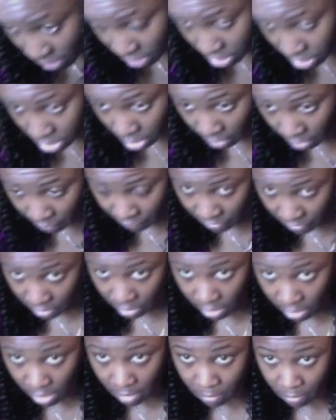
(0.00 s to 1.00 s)
and start
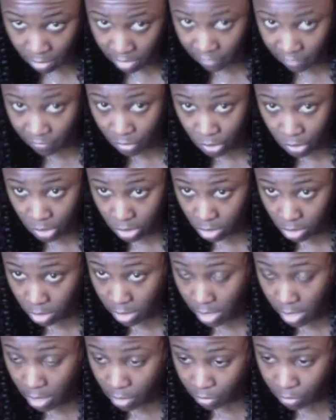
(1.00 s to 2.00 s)
filling in. But if you start
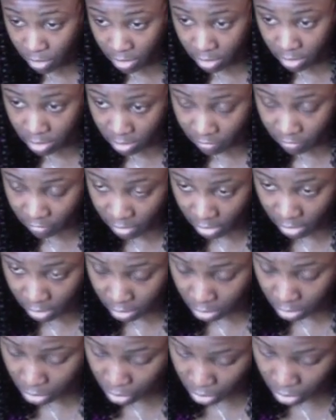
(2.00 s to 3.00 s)
out relatively
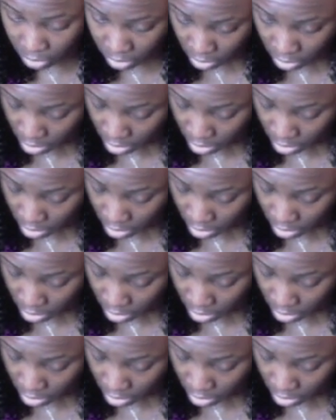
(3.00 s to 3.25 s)
close